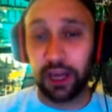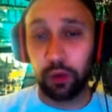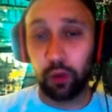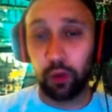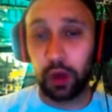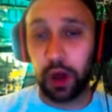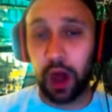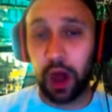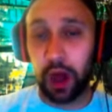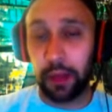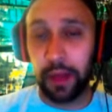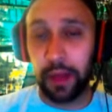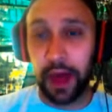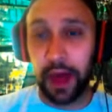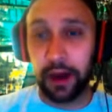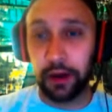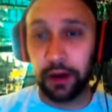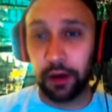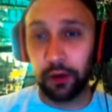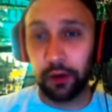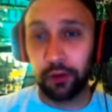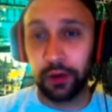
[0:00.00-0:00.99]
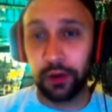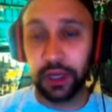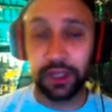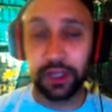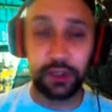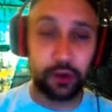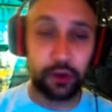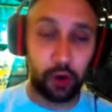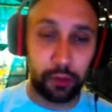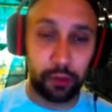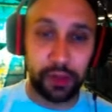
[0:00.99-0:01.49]
on that node, it's
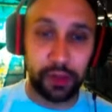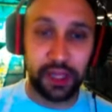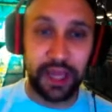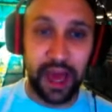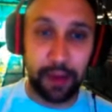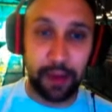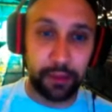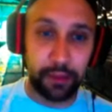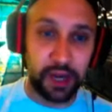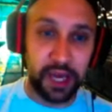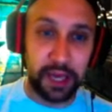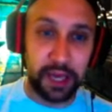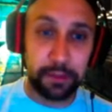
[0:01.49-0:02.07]
normally Ebony.